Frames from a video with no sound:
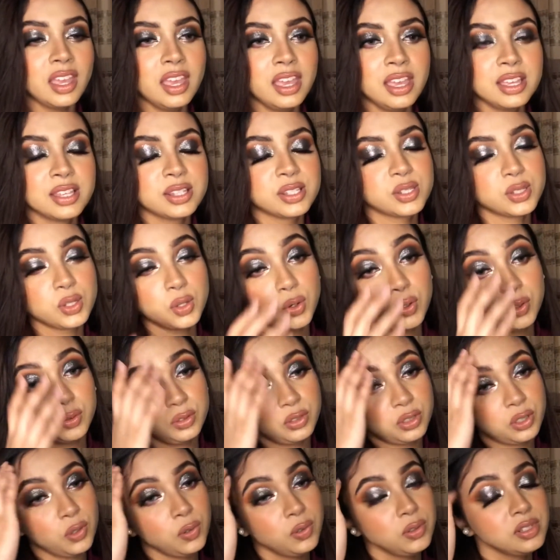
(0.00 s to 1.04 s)
So
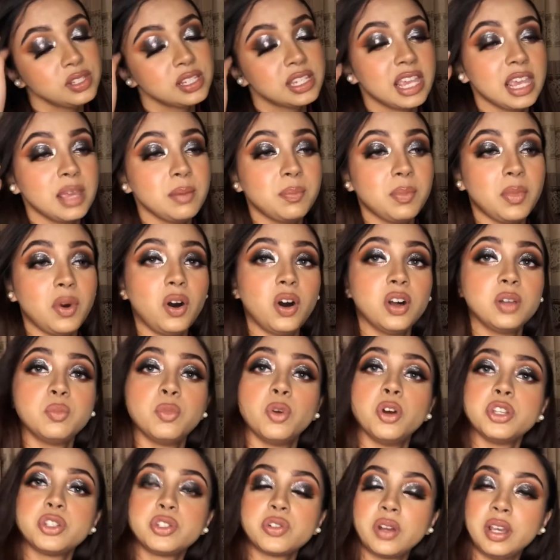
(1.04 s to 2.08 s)
don't skip on
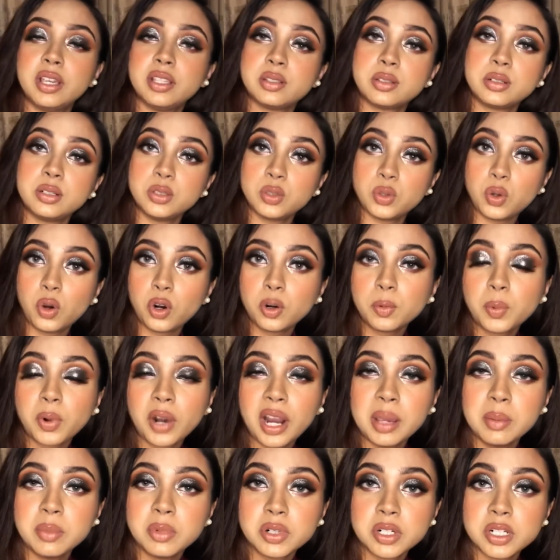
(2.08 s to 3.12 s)
moisturizers or
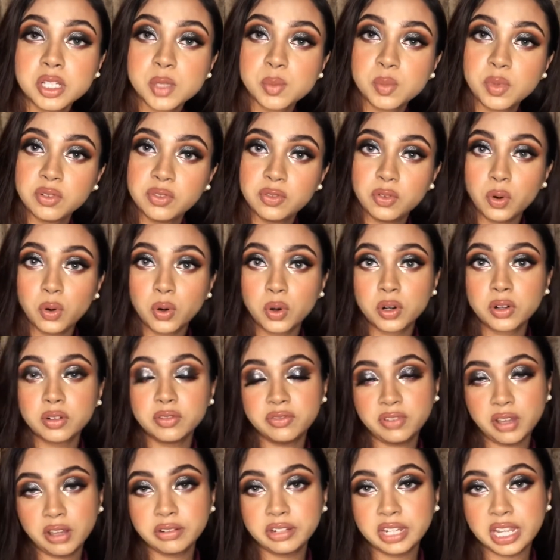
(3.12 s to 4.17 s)
primers before
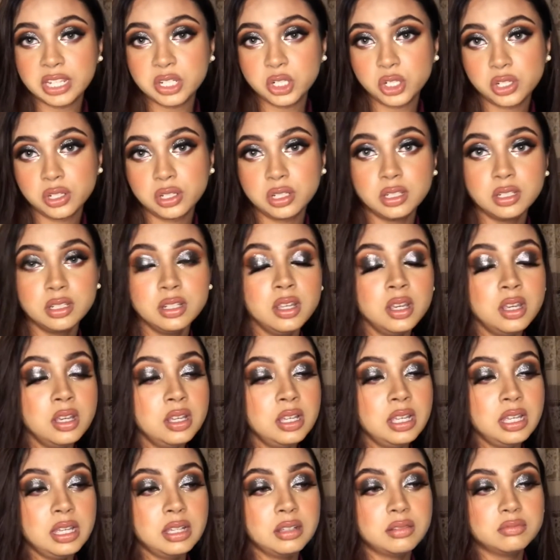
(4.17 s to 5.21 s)
foundation,
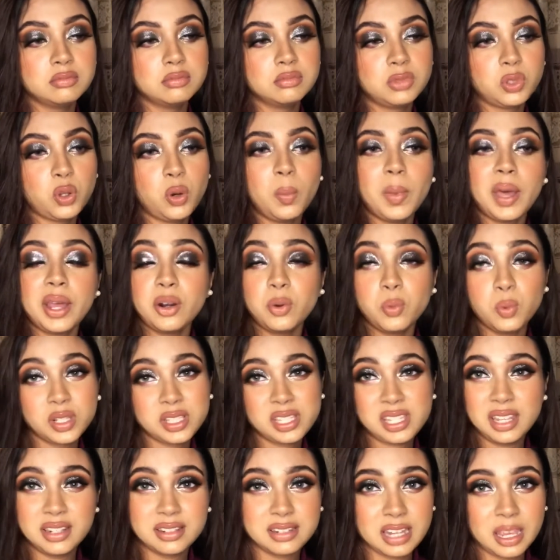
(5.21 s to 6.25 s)
no matter what
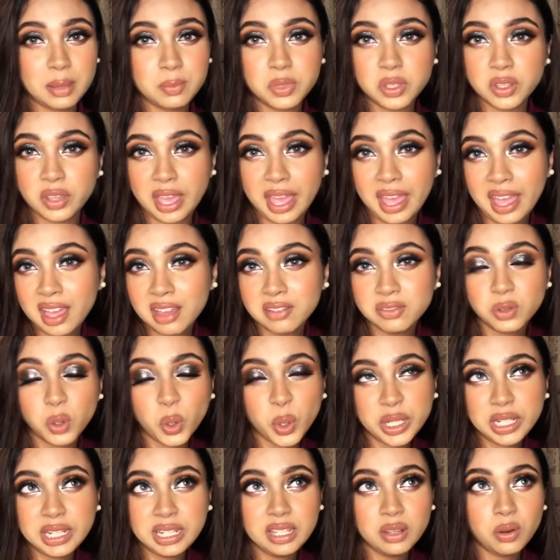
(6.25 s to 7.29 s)
skin type you have,
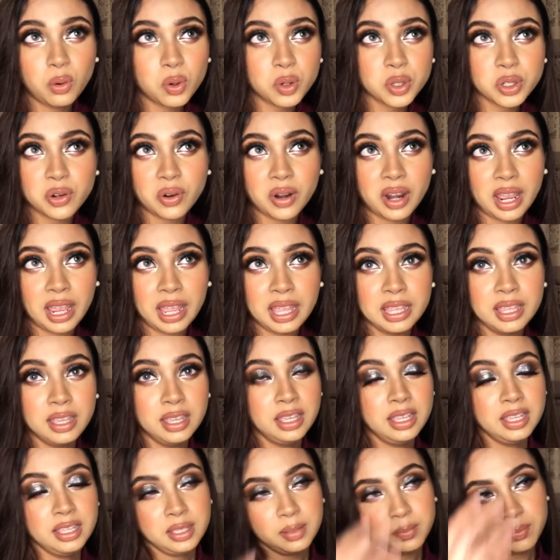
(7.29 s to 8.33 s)
oily or dry,
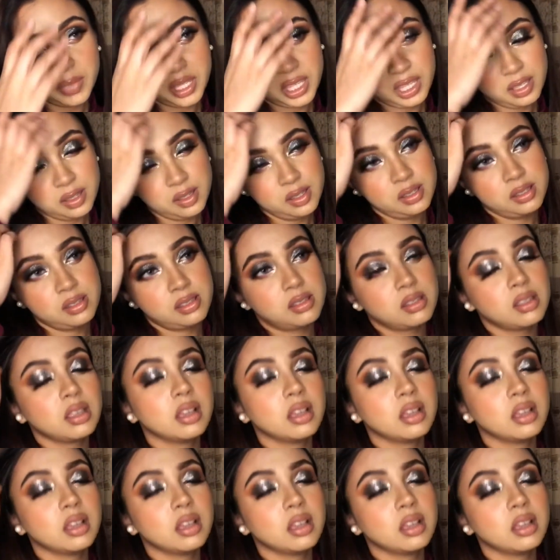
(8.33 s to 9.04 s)
because,